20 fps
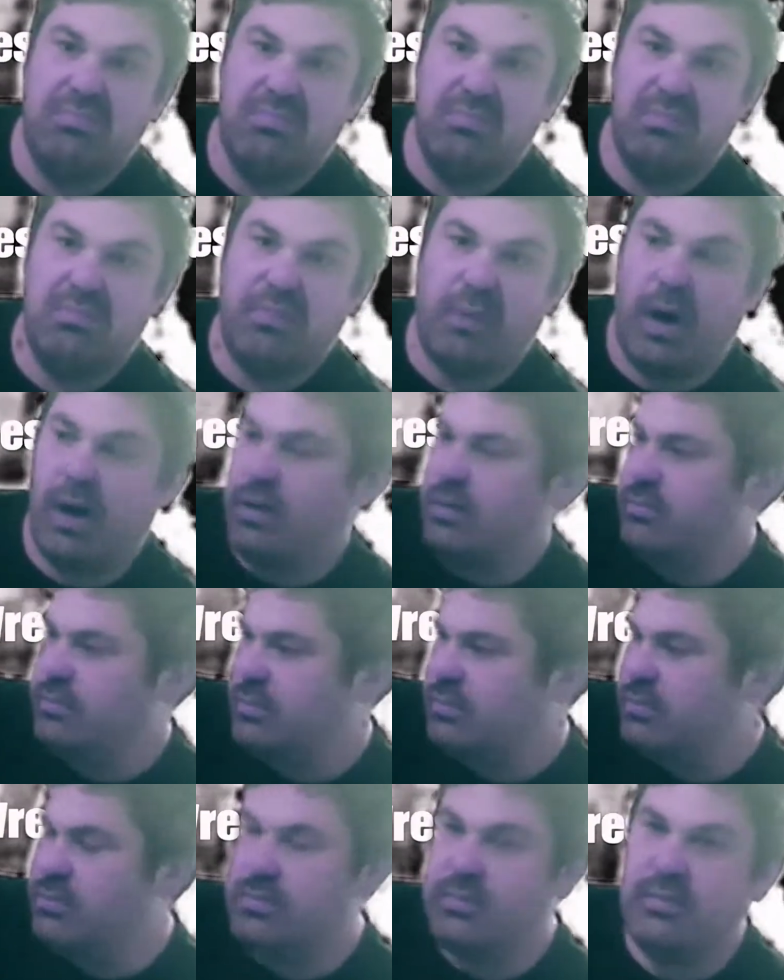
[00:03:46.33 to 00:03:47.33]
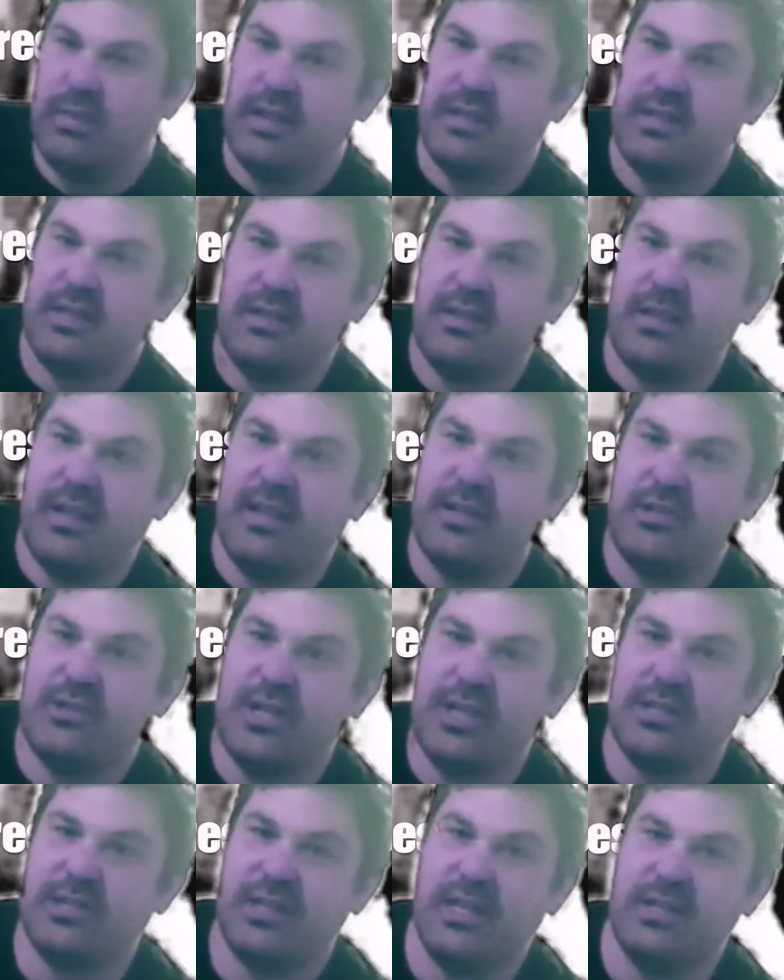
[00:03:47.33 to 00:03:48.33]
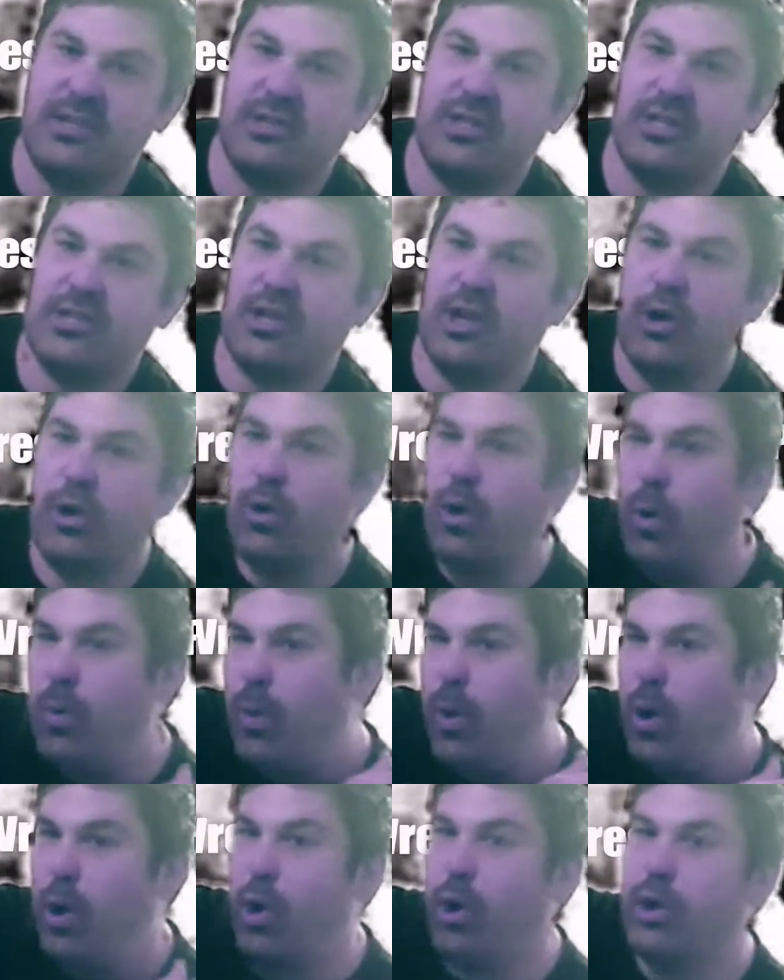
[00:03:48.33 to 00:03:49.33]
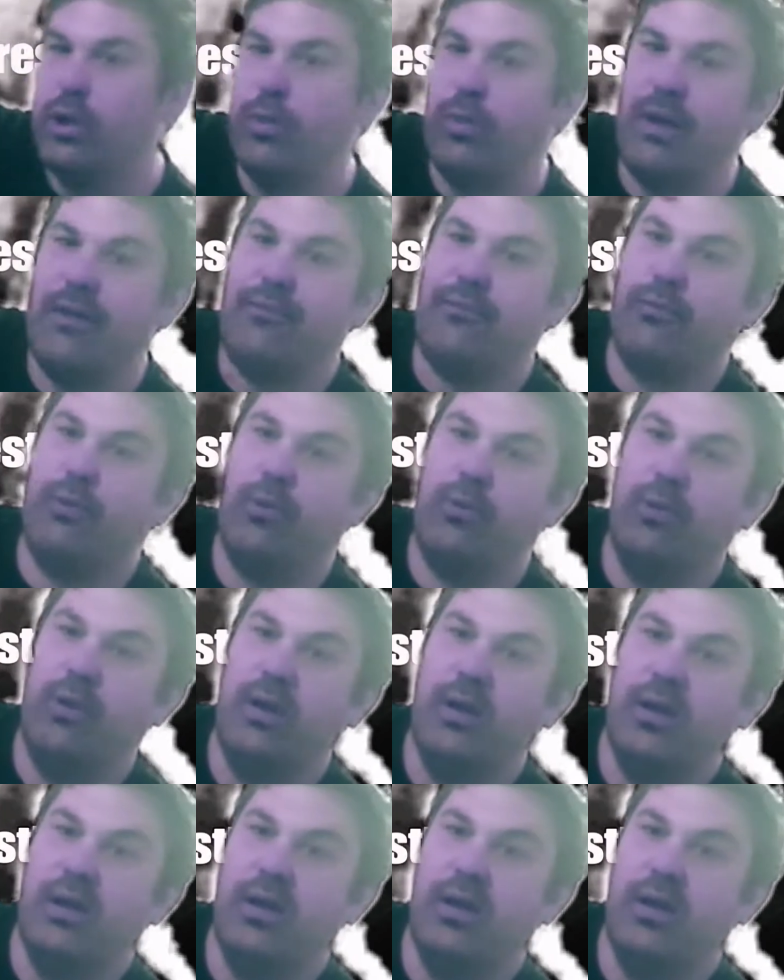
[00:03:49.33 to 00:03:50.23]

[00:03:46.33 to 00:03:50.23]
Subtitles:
what? It's just going to go all the way through